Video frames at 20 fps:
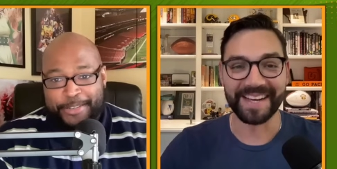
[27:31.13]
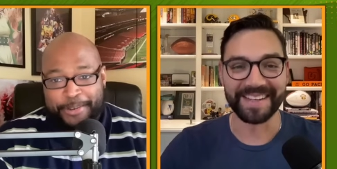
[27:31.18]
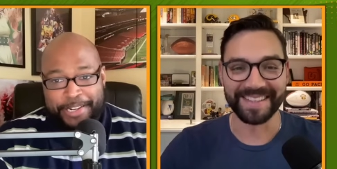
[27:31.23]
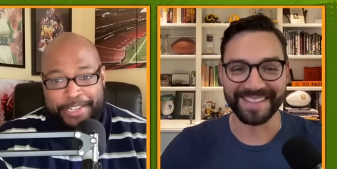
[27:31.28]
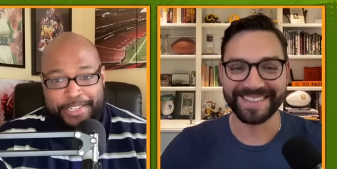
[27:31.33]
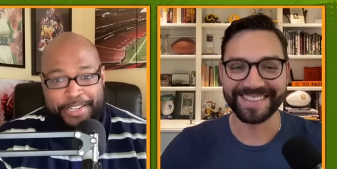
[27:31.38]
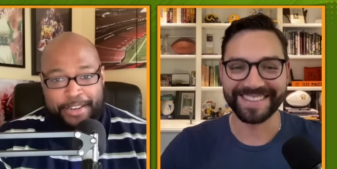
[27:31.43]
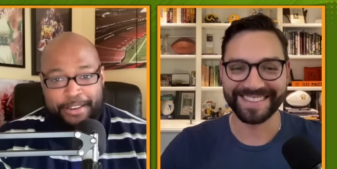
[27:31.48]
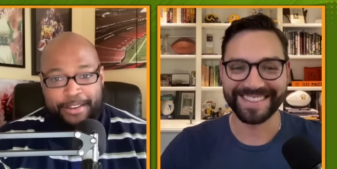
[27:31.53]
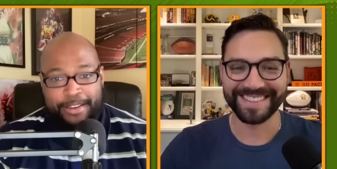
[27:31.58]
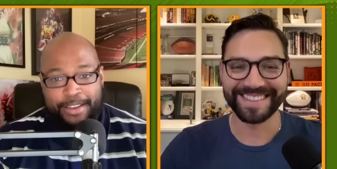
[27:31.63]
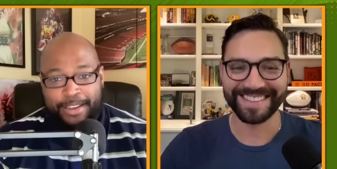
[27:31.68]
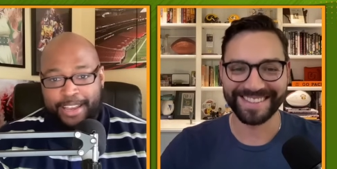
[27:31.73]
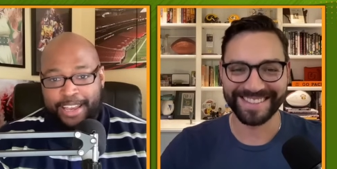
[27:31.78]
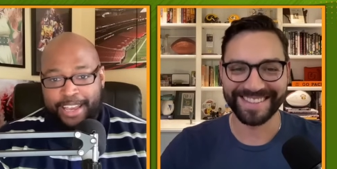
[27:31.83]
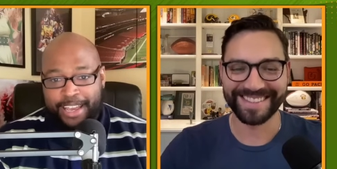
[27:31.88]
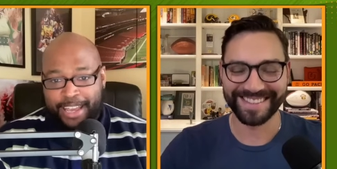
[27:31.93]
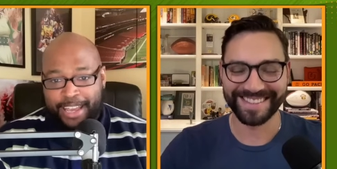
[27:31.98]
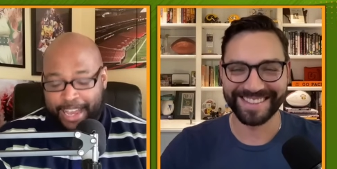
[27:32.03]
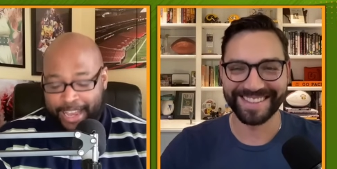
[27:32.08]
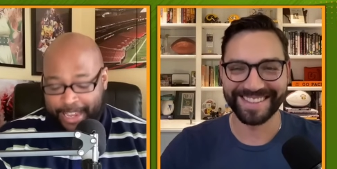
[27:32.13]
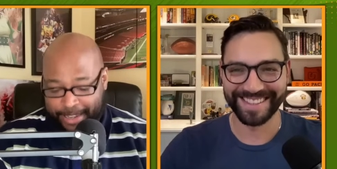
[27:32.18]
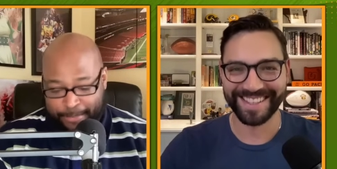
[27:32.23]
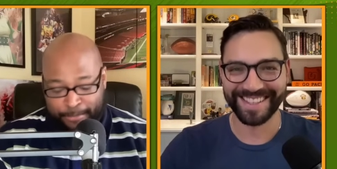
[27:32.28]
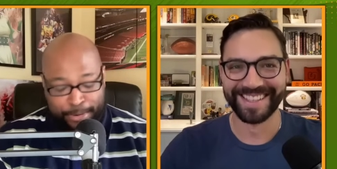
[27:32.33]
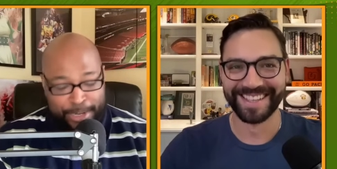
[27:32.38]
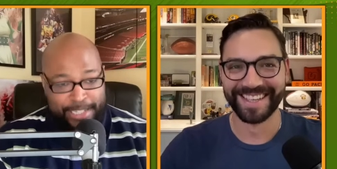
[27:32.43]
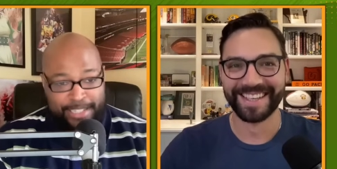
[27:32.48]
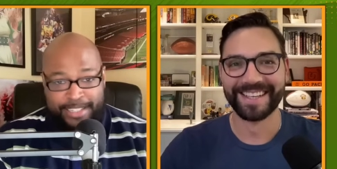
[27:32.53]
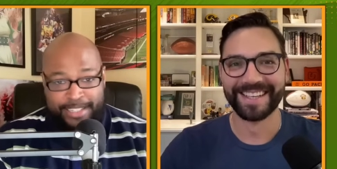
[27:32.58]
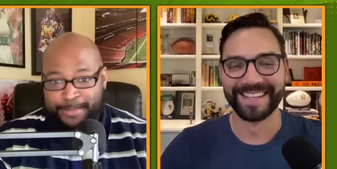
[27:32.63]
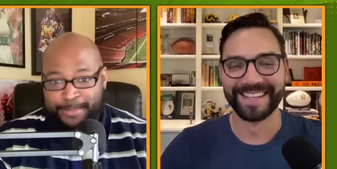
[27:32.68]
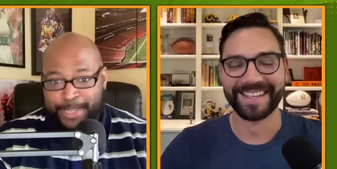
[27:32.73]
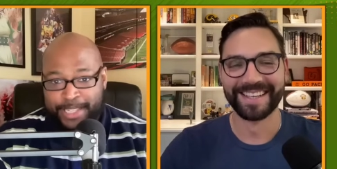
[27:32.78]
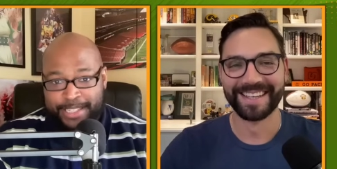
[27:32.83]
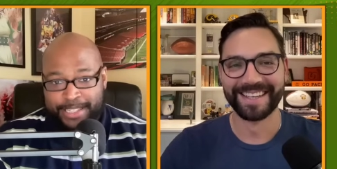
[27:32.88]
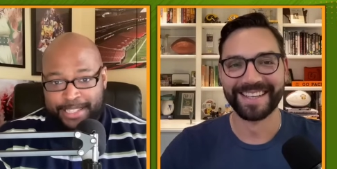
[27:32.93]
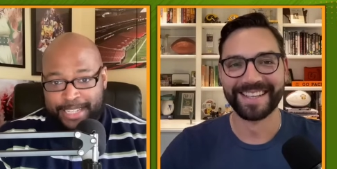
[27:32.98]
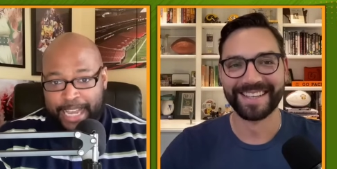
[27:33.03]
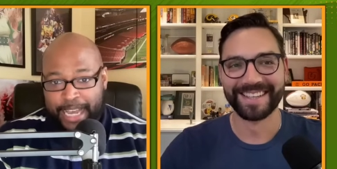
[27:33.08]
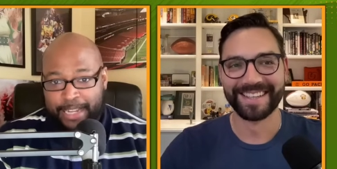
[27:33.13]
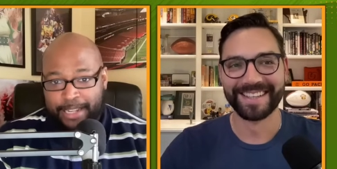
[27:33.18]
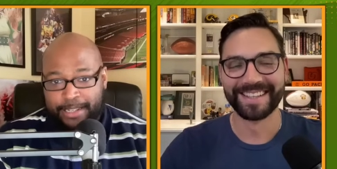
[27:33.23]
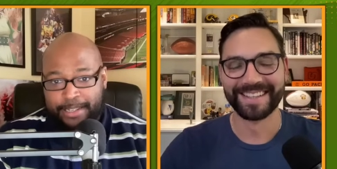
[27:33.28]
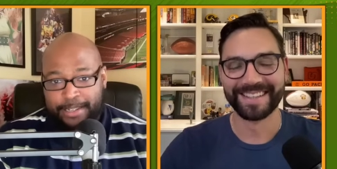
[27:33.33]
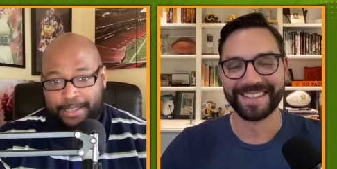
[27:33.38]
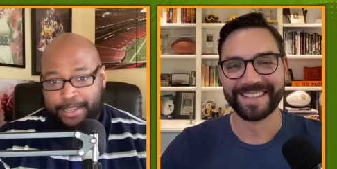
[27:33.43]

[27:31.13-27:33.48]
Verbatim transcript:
Speaker 1: as Grady Jarrett. Preston Smith is solid.